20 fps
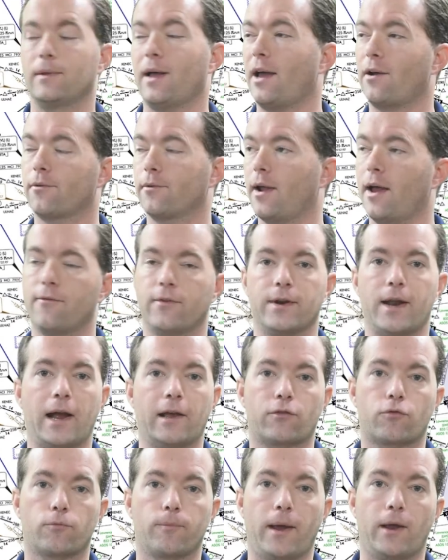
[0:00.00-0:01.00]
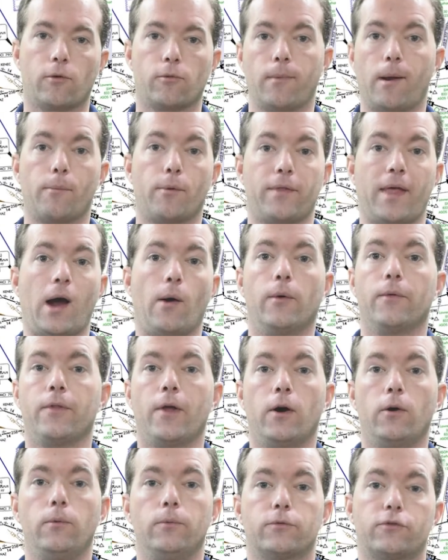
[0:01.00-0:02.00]
I don't have a nice way to remember that one
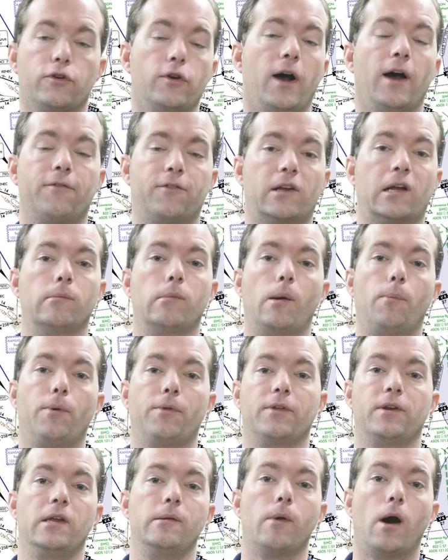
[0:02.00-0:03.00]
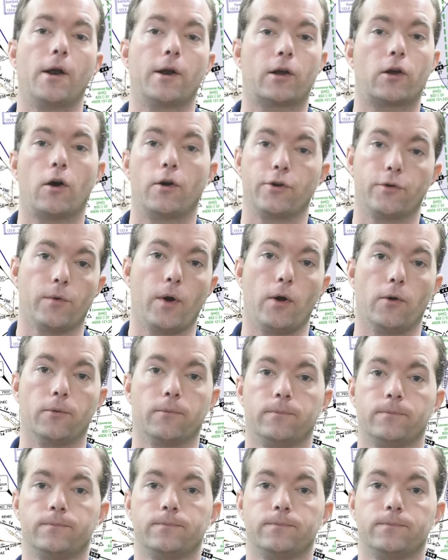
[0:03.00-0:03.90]
though, so you'll have to come up with a mnemonic on your own.